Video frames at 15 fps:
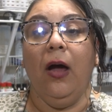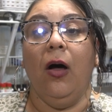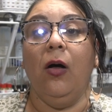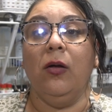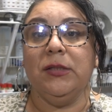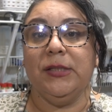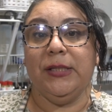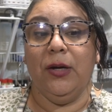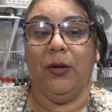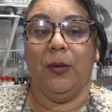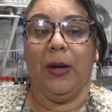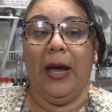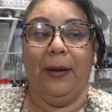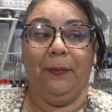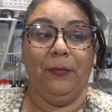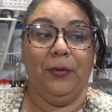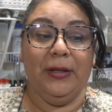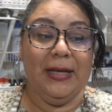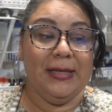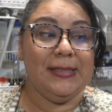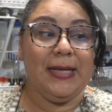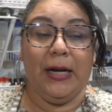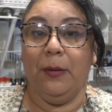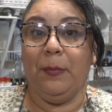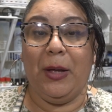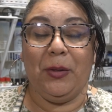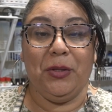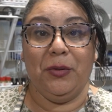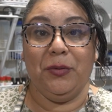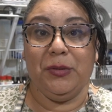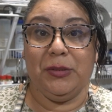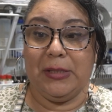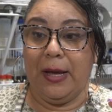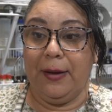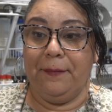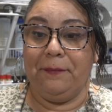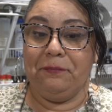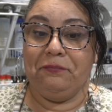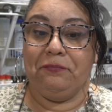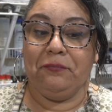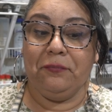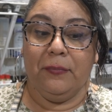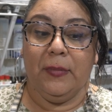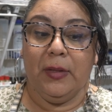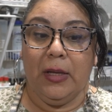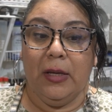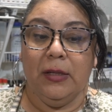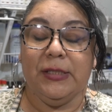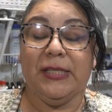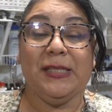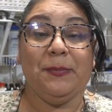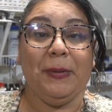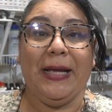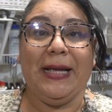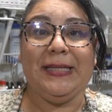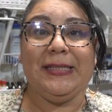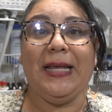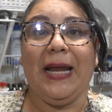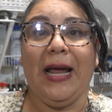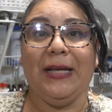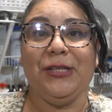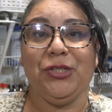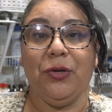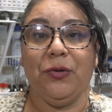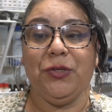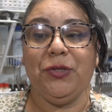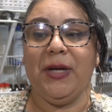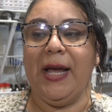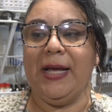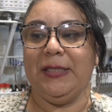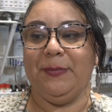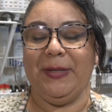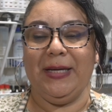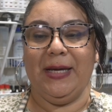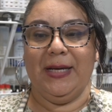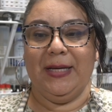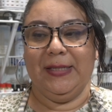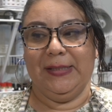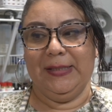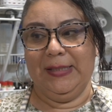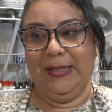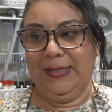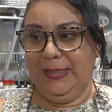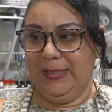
Also, I'm really excited about those displays that I showed you guys, because